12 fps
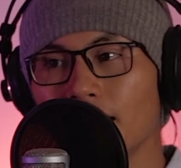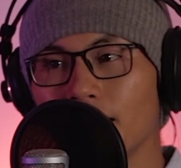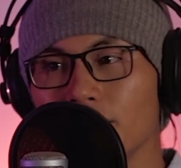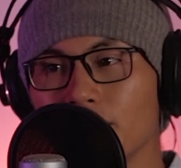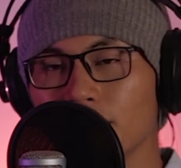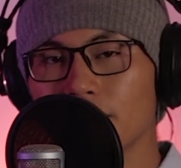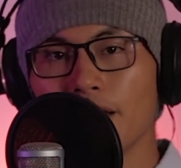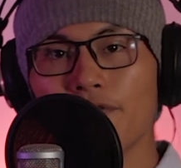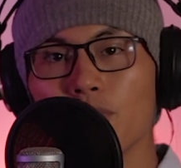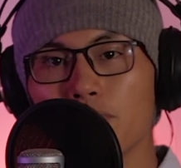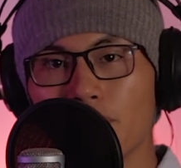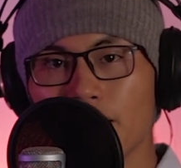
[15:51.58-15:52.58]
the
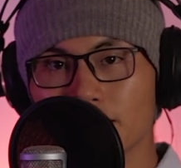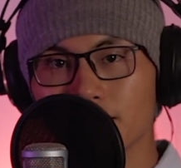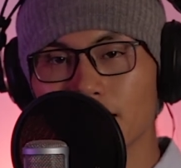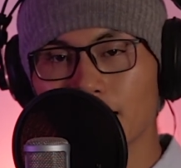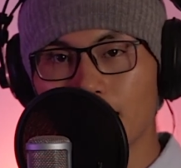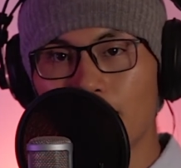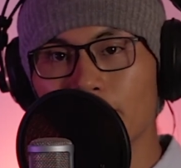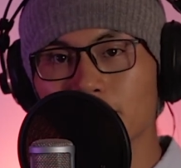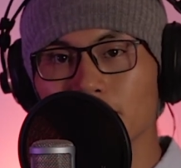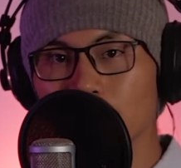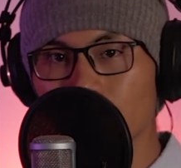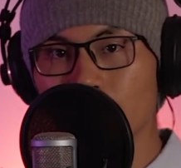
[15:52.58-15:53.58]
info products that allow
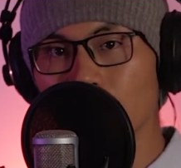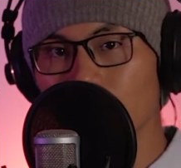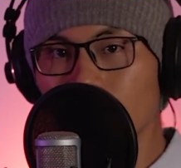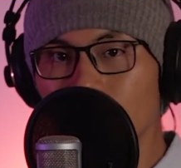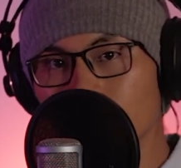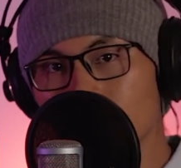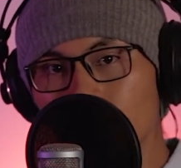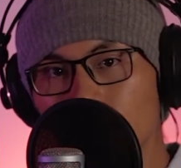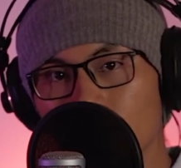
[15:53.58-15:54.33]
him to live the life that he